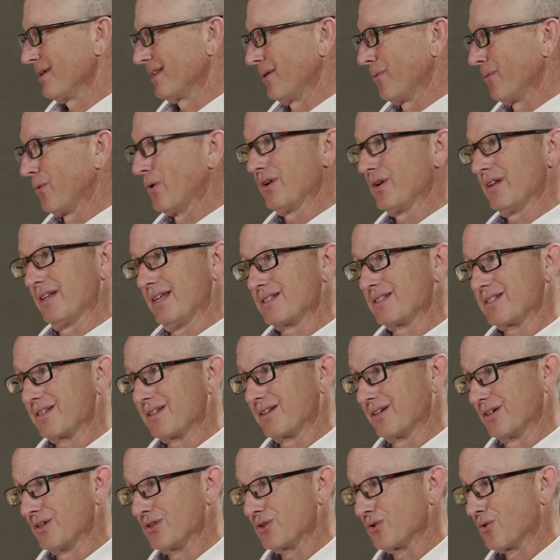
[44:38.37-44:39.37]
but they weren't
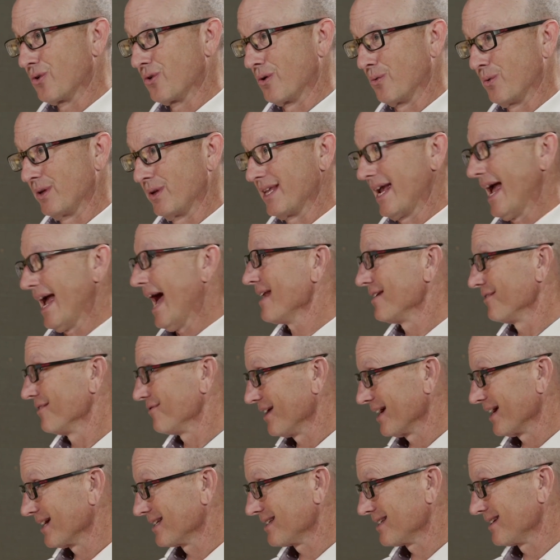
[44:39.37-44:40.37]
necessarily sure what they
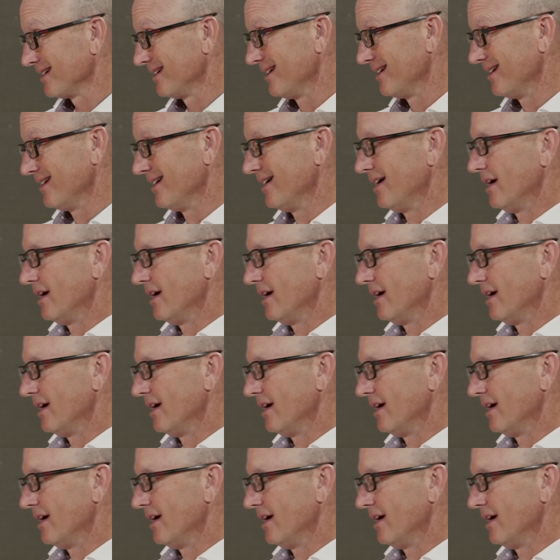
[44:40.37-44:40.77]
had to fix.